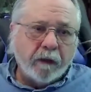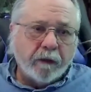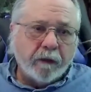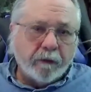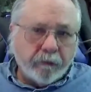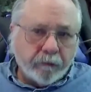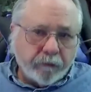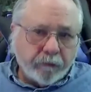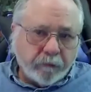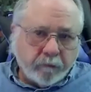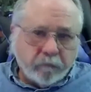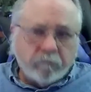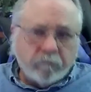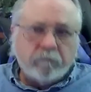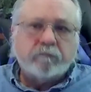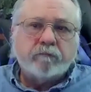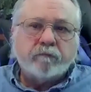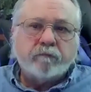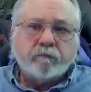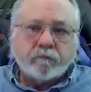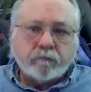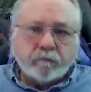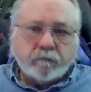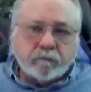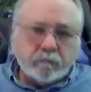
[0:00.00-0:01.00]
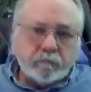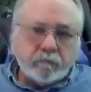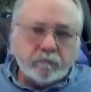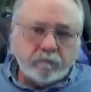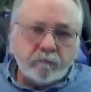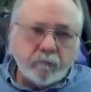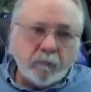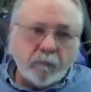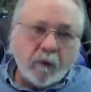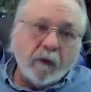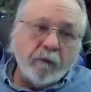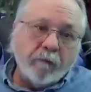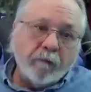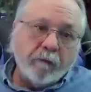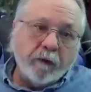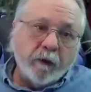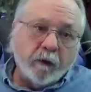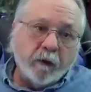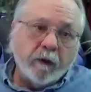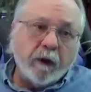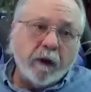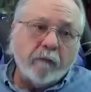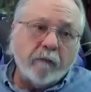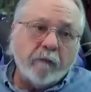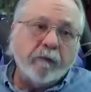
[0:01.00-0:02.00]
is, if you
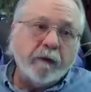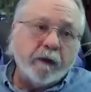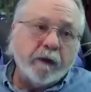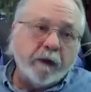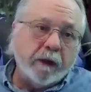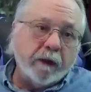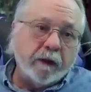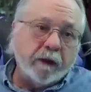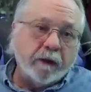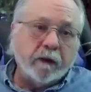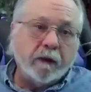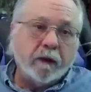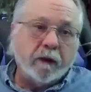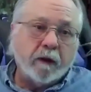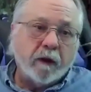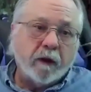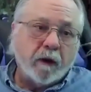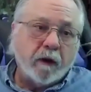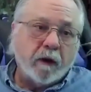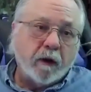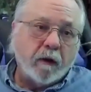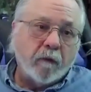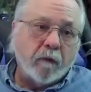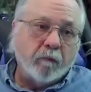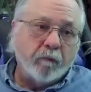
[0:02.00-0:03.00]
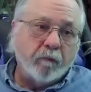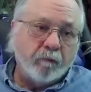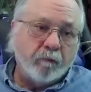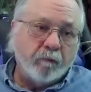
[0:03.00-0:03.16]
don't have an in, all